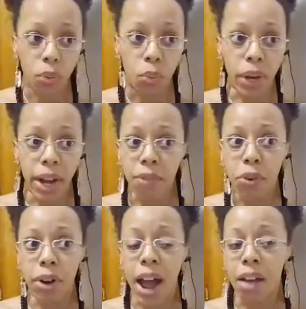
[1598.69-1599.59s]

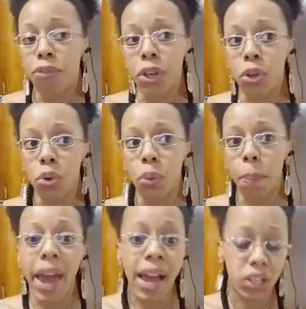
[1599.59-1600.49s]
Whatever I feel
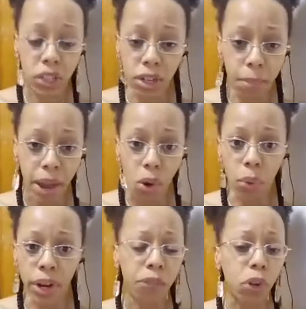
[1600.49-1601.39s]
passionate about,
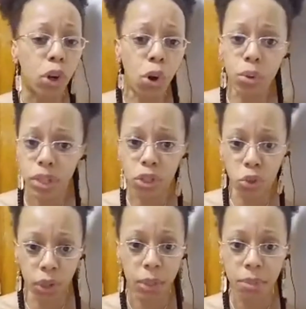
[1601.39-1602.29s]
whatever goals and
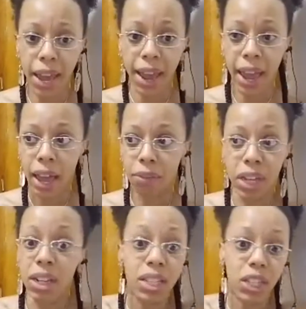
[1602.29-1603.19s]
dreams I have,
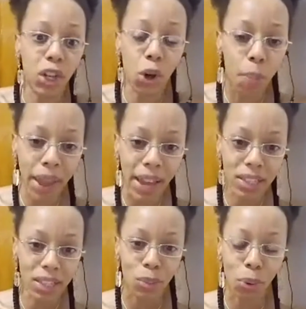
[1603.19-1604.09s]
it doesn't go
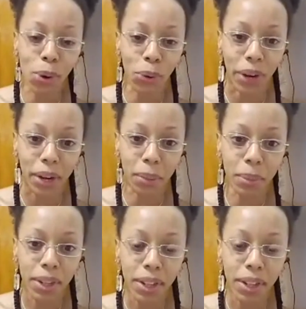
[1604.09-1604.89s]
past this program.